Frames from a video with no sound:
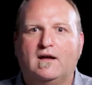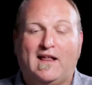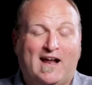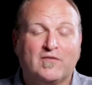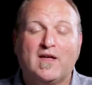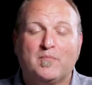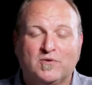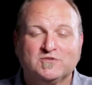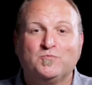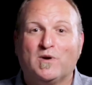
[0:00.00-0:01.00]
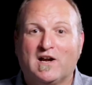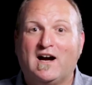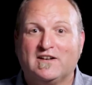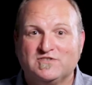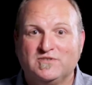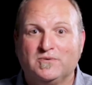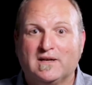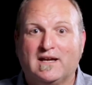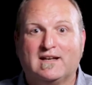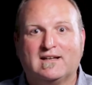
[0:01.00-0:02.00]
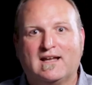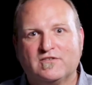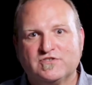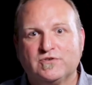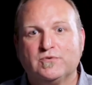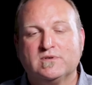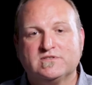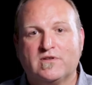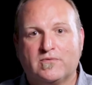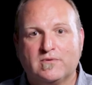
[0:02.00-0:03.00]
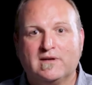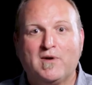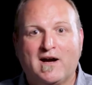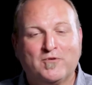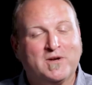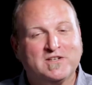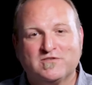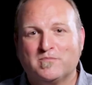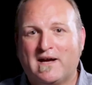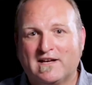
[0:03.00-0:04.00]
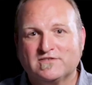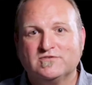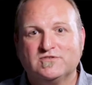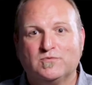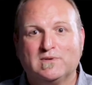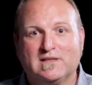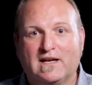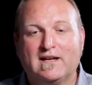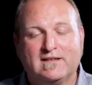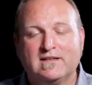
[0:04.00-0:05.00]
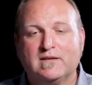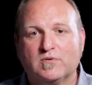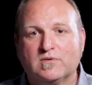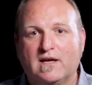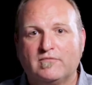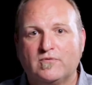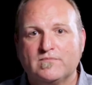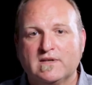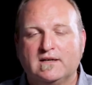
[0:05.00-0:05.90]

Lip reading: of that person what God is doing, and it allows you as the 3 bivocational pastors to relate at a deeper level.